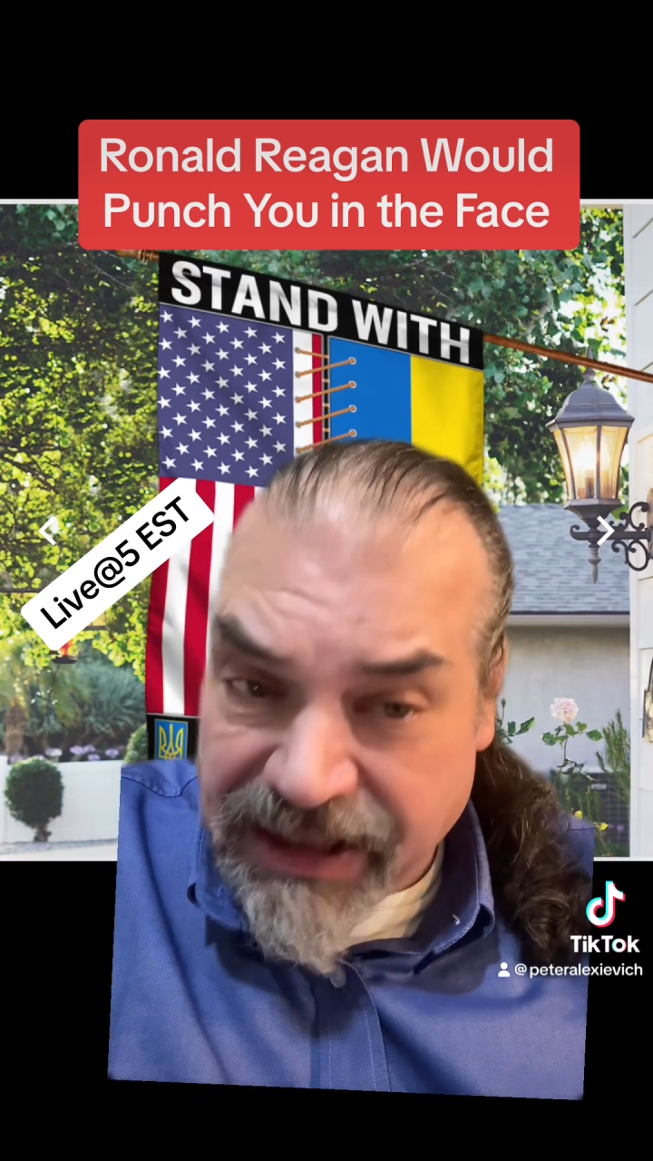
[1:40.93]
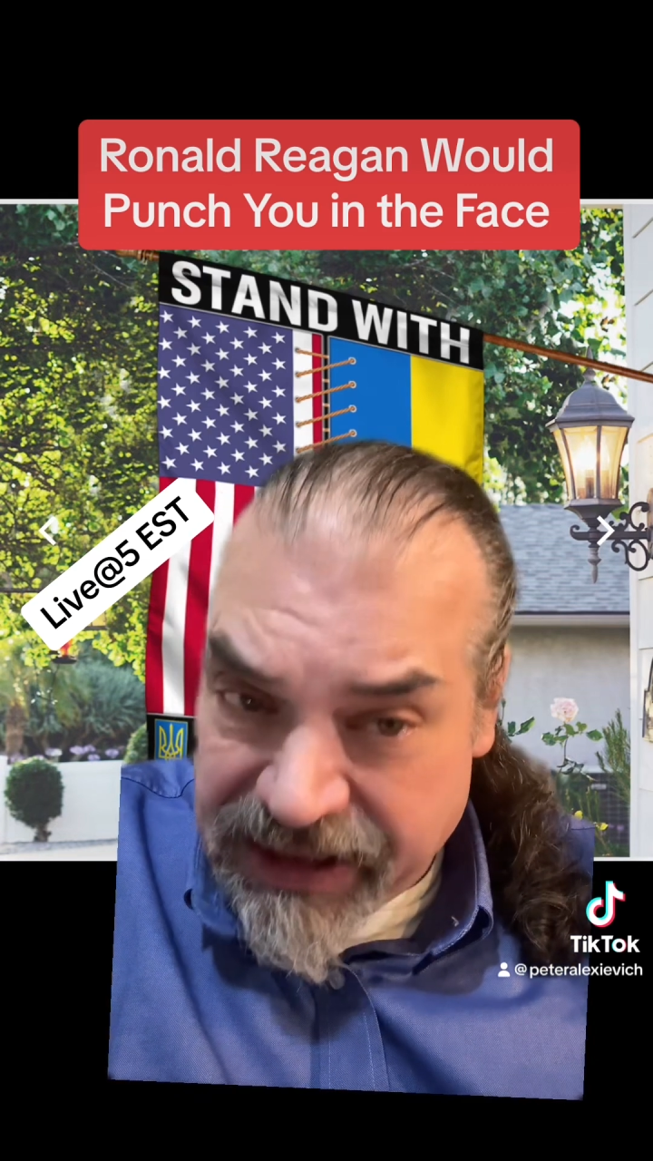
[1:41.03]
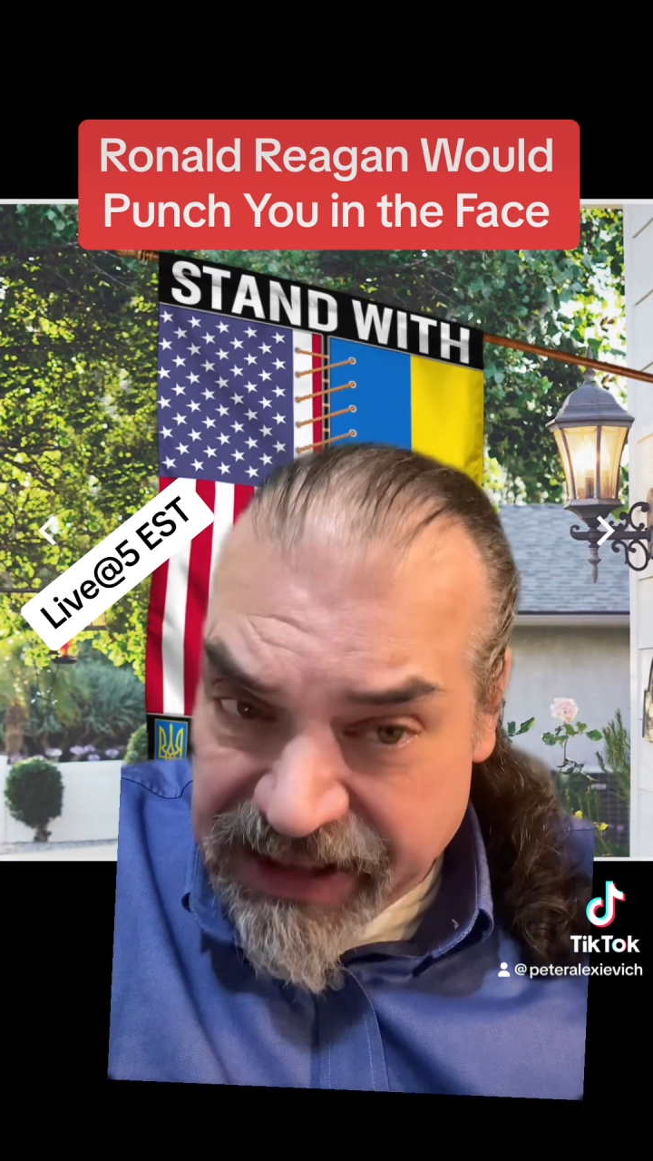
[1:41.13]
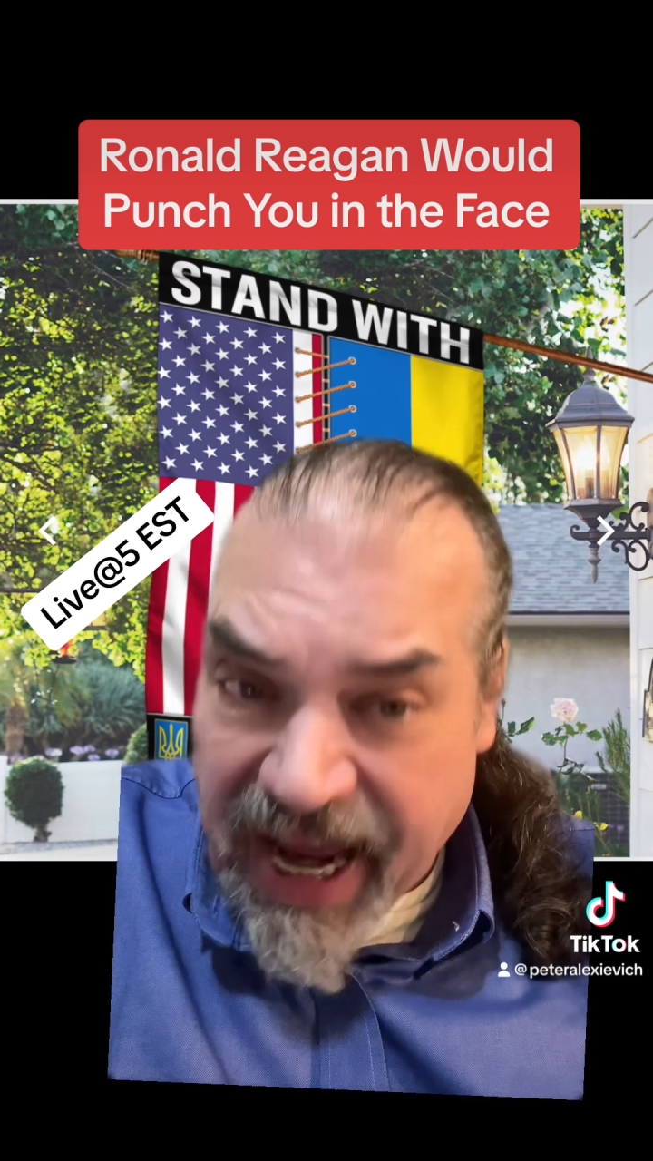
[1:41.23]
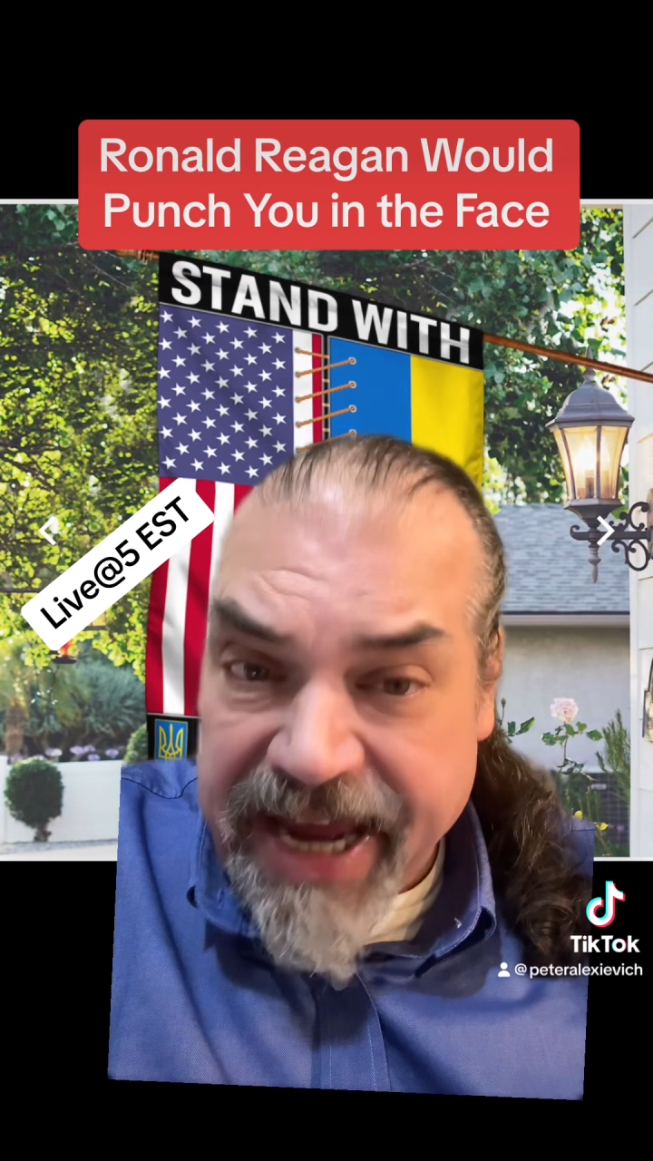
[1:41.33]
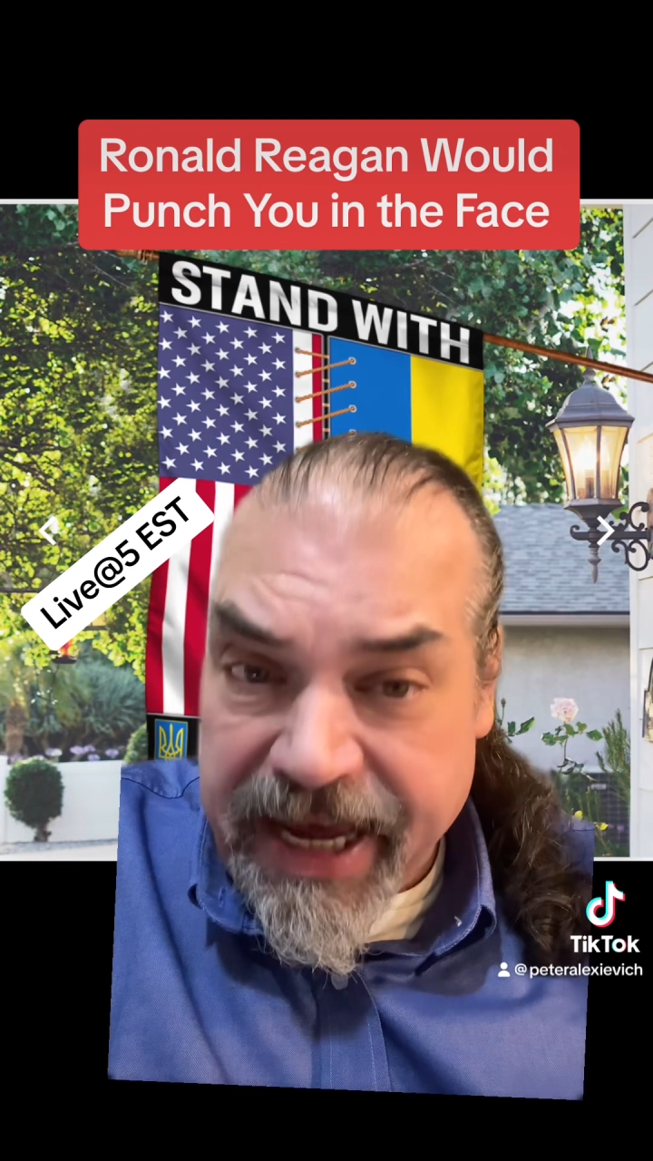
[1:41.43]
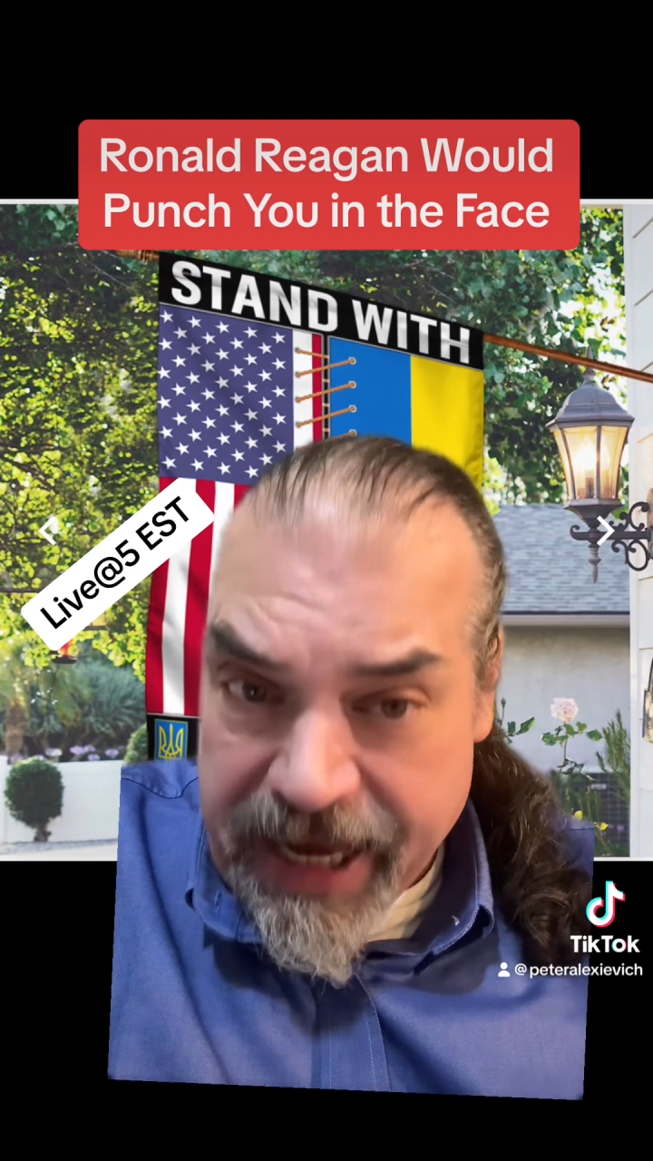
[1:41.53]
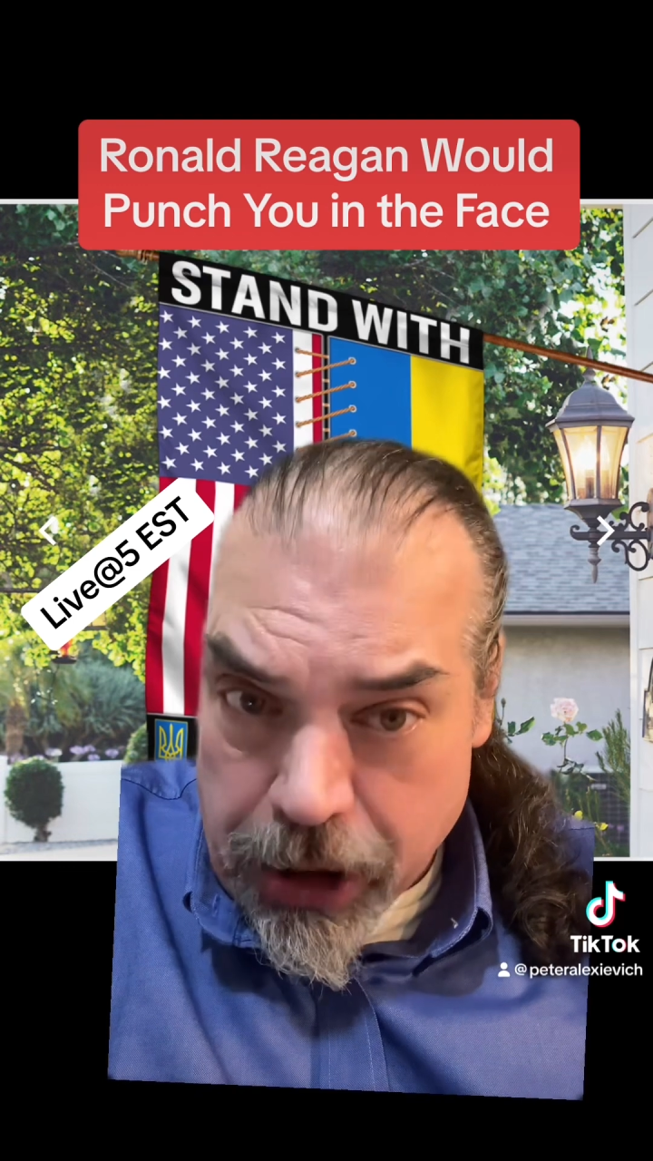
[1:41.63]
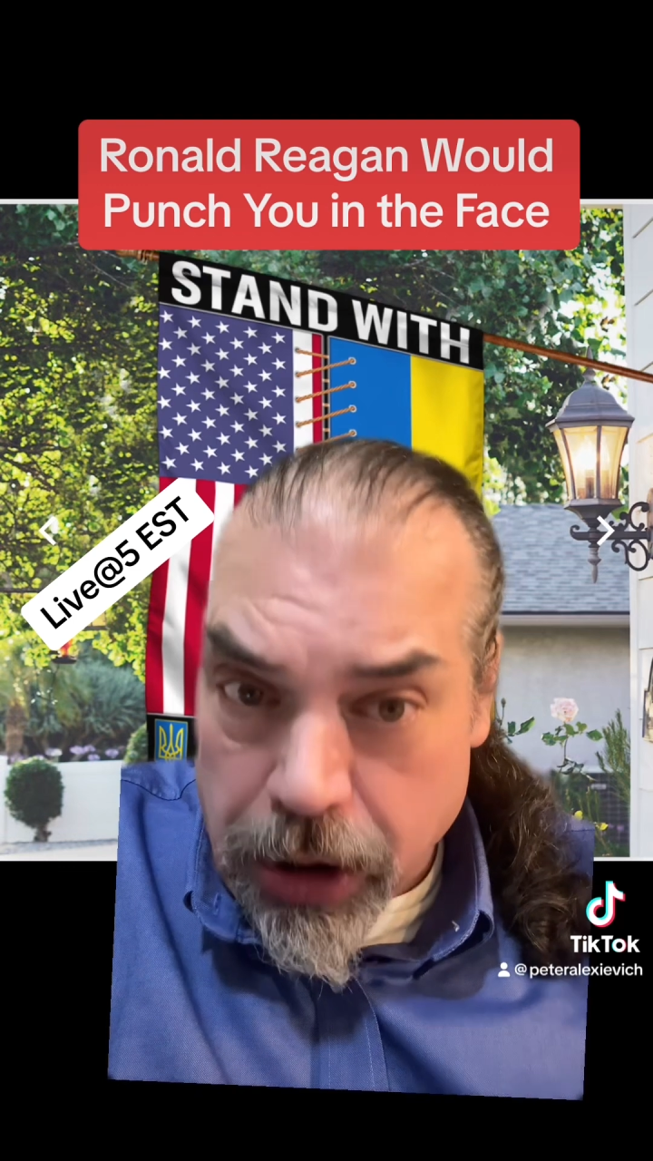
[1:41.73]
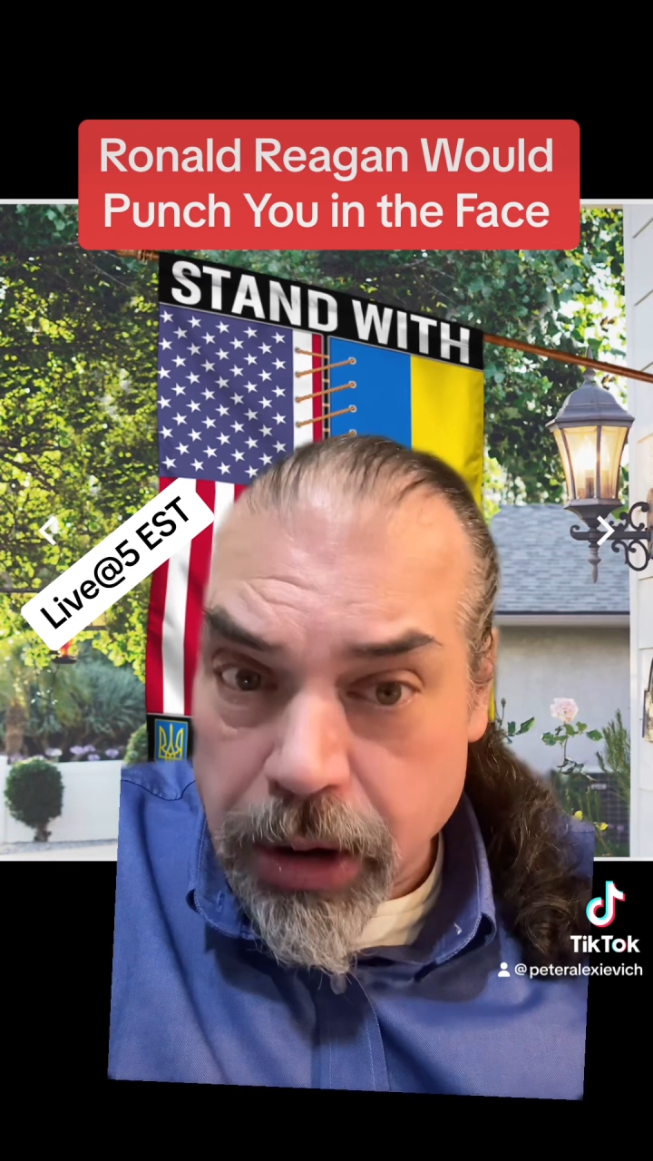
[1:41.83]
stake
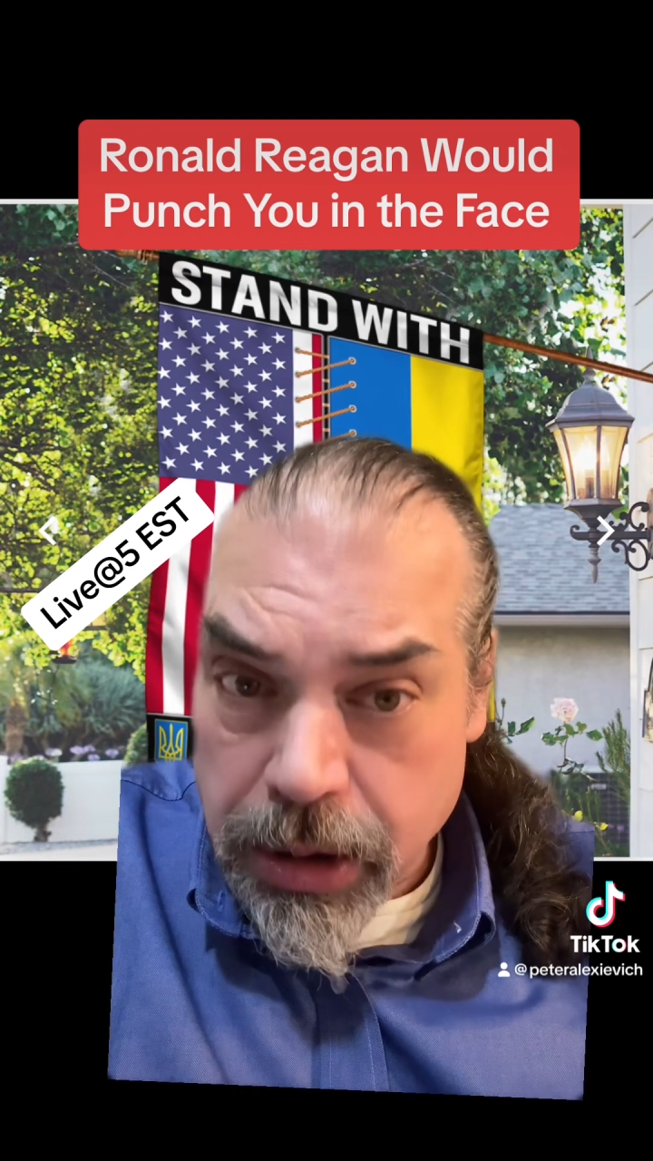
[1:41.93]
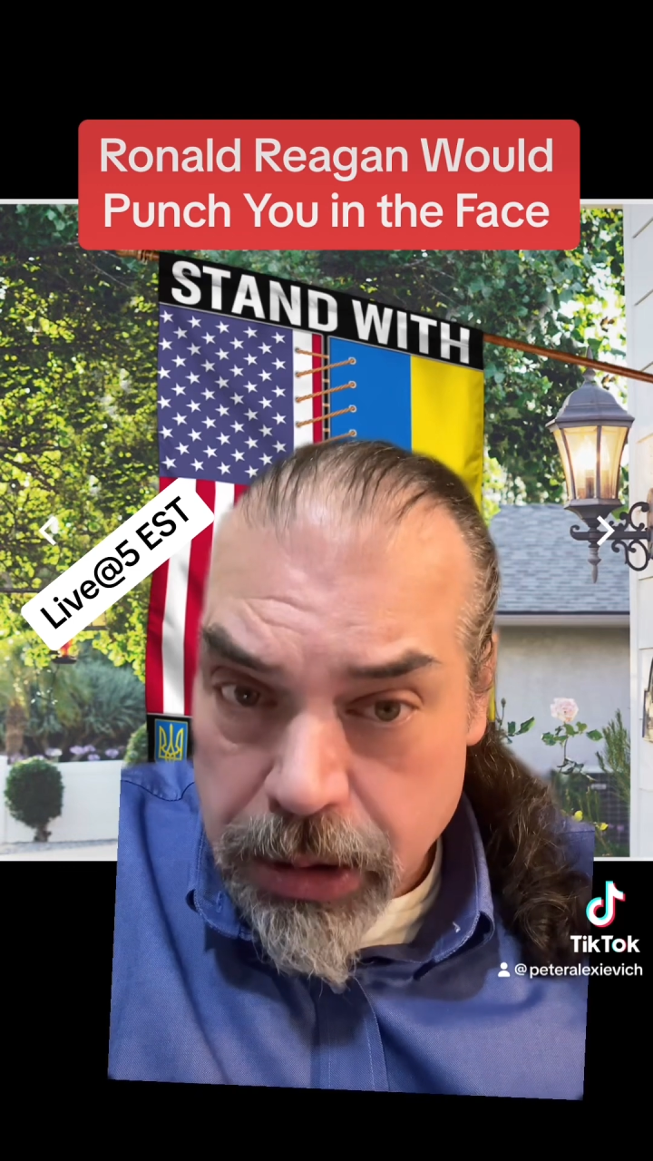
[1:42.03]
here.